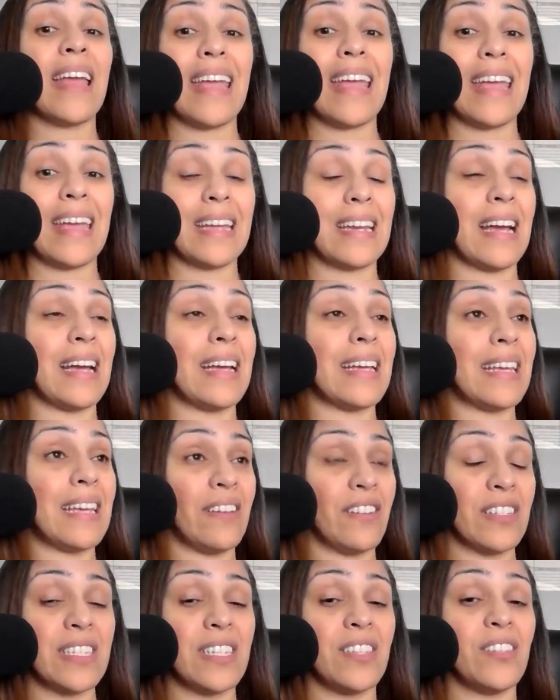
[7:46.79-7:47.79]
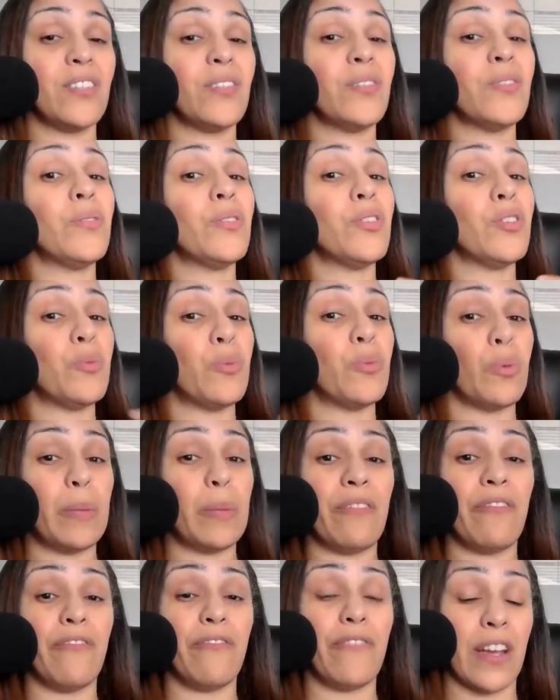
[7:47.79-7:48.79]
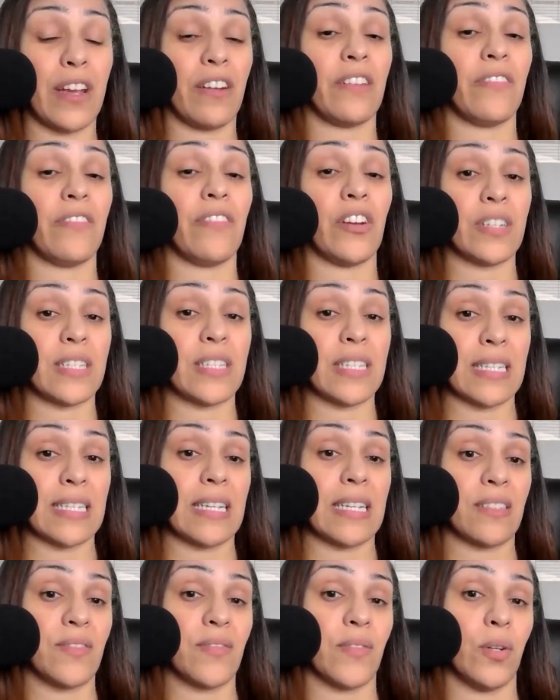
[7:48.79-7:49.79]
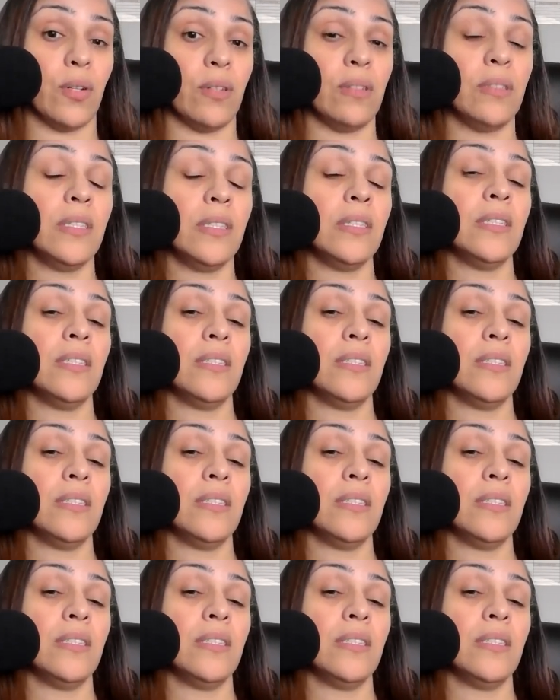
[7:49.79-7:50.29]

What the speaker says: And I guarantee you, you will be very, very successful.